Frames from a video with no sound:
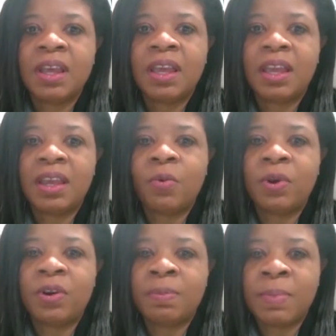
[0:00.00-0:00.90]
and
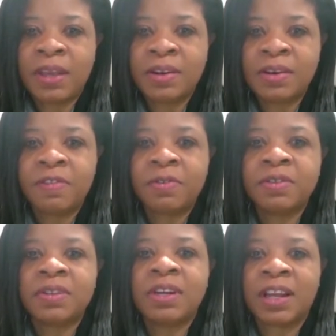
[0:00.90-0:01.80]
we're making a
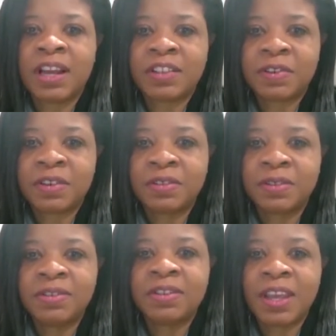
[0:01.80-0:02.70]
difference in the lives of our
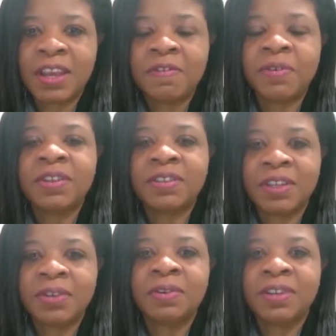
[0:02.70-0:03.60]
students every
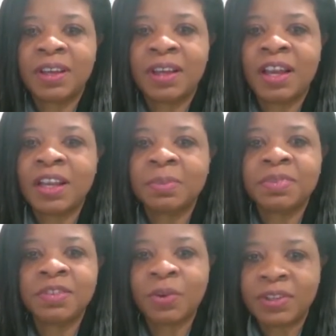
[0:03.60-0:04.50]
single day. I am
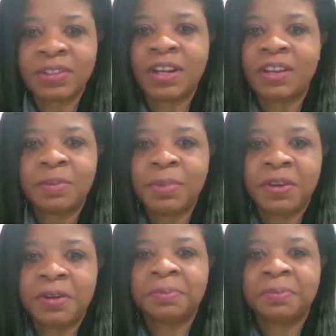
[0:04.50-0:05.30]
so excited to be here.